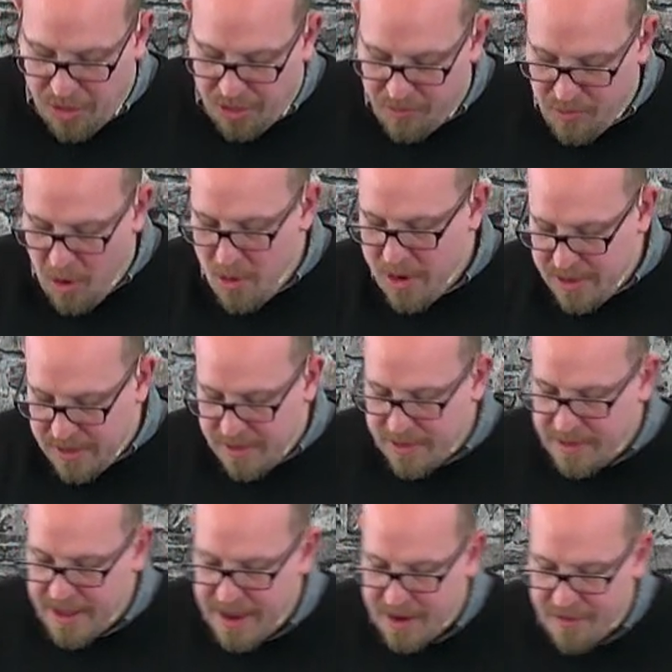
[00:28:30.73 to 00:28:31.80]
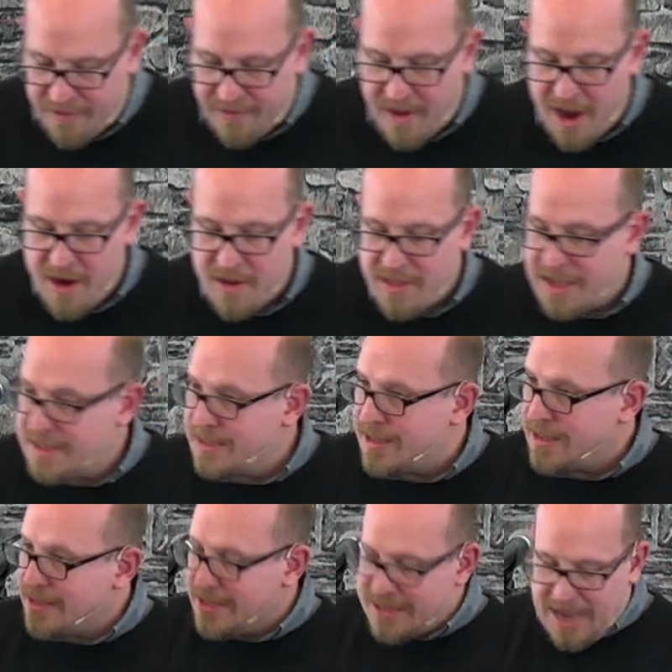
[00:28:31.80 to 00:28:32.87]
were thrown into the lake of fire. That's
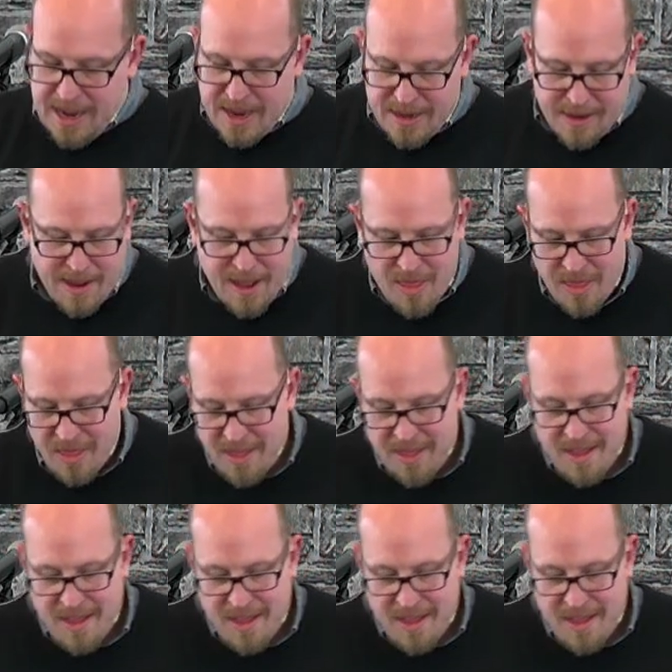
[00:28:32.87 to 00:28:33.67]
the second death.